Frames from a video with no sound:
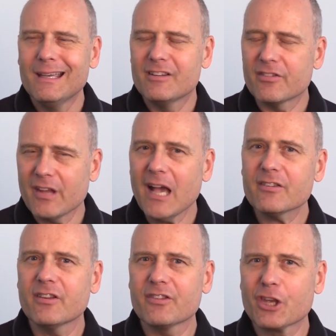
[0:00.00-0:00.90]

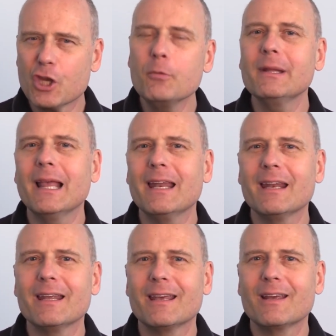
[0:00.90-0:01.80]
disasters
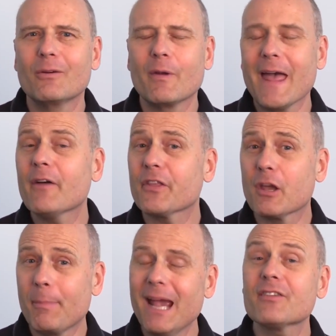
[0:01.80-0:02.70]
accumulated without the
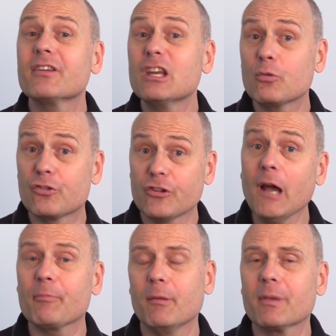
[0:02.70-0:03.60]
capacity to
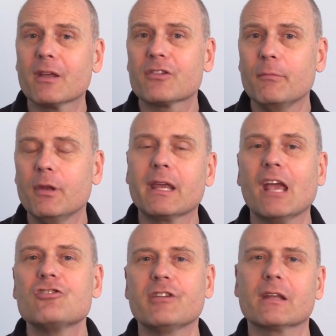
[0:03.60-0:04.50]
stop them because
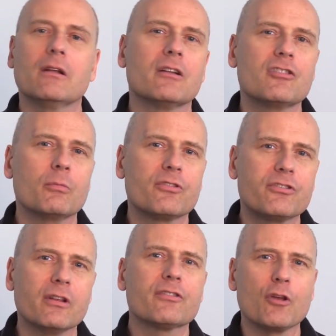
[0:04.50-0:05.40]
communication technology was
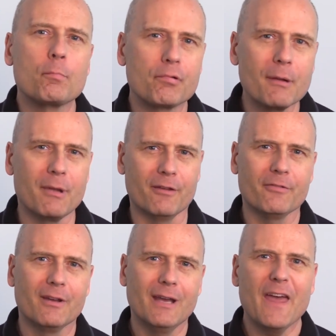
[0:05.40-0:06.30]
still so
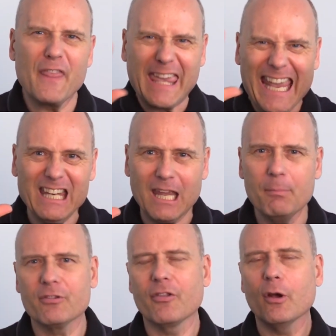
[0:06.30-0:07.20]
primitive. And the
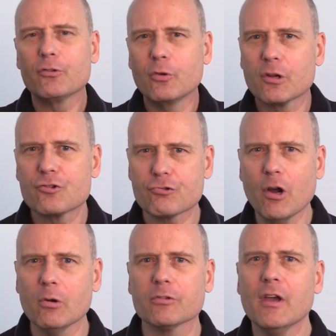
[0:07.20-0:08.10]
gatekeepers and those who
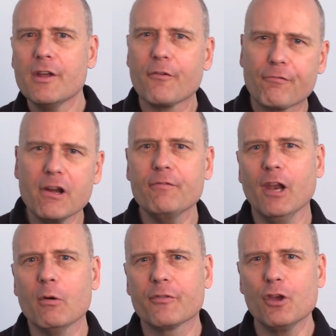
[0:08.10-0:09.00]
controlled the free
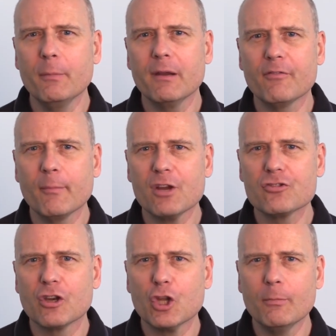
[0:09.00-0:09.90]
flow of human
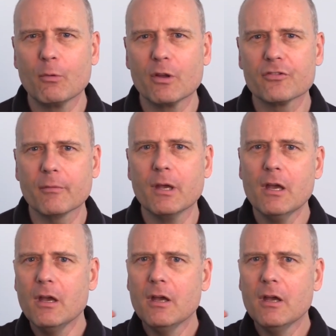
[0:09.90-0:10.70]
information and human wisdom